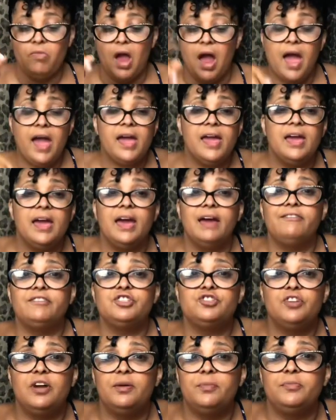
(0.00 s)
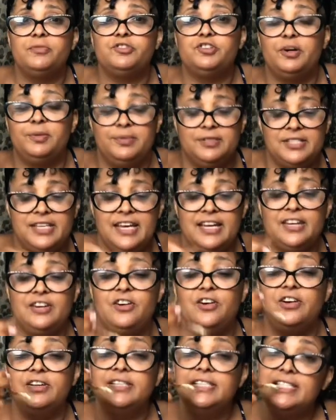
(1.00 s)
I ain't having trouble taking
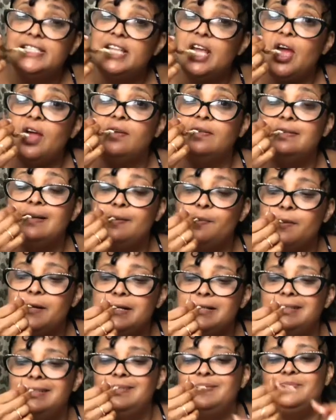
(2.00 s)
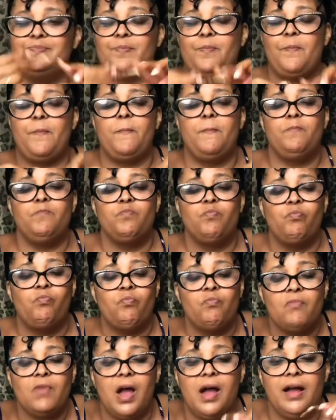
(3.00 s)
all these down now, man.
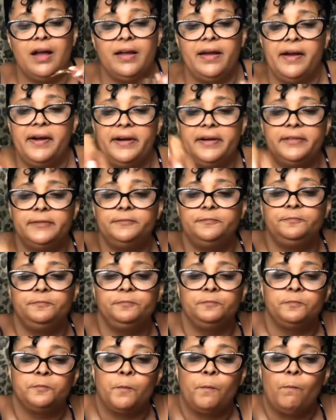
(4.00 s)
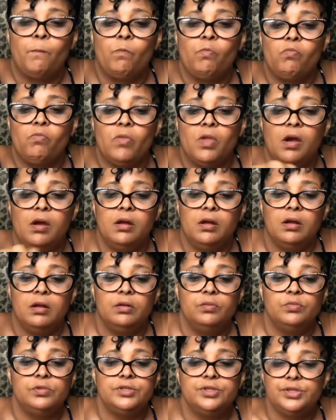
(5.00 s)
I got
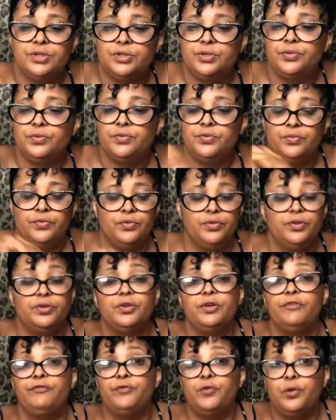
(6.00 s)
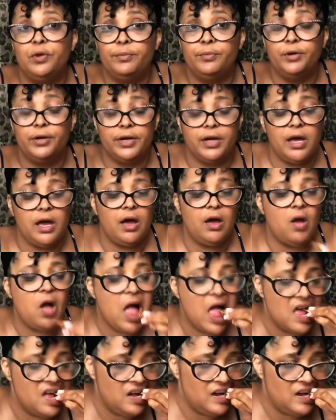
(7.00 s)
1, 2, 4 more to go.